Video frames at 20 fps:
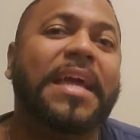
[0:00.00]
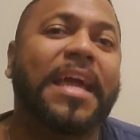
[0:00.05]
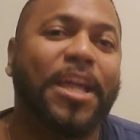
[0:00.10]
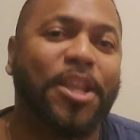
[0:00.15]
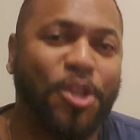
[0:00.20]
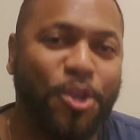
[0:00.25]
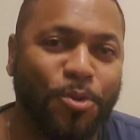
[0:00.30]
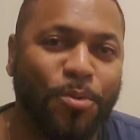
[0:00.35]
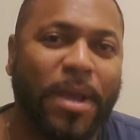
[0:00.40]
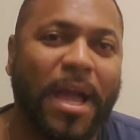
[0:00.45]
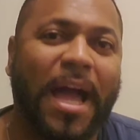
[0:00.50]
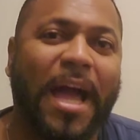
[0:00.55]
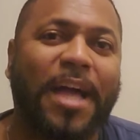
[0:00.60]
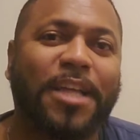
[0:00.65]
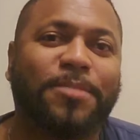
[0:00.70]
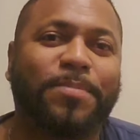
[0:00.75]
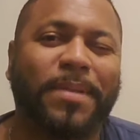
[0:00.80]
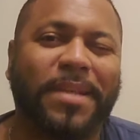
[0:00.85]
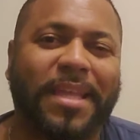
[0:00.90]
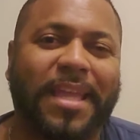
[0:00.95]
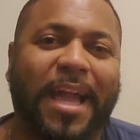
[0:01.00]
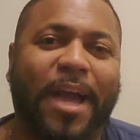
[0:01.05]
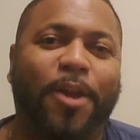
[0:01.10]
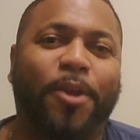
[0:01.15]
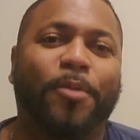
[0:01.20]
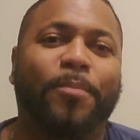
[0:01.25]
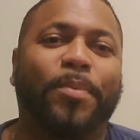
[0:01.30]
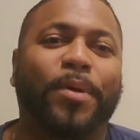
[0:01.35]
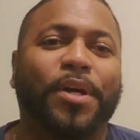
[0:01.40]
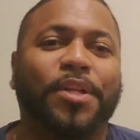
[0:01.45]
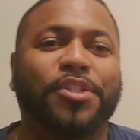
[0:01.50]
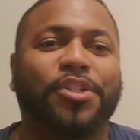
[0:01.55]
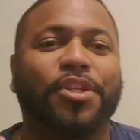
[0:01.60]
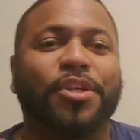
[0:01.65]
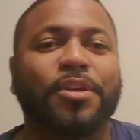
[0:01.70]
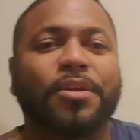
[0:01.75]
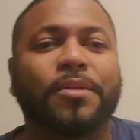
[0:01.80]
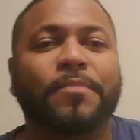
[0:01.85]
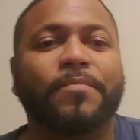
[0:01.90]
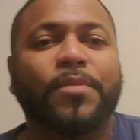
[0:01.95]
And you guys been Counterpunch.
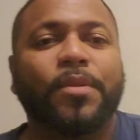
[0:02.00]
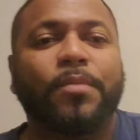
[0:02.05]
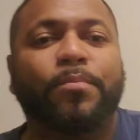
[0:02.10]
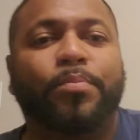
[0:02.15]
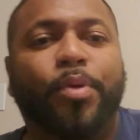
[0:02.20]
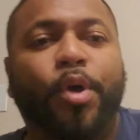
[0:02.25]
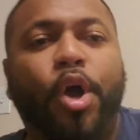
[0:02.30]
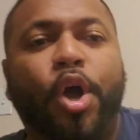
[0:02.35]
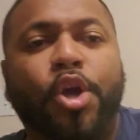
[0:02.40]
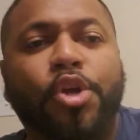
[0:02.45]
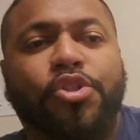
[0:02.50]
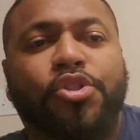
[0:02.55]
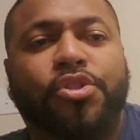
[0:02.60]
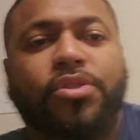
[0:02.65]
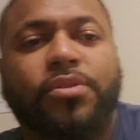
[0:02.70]
Peace.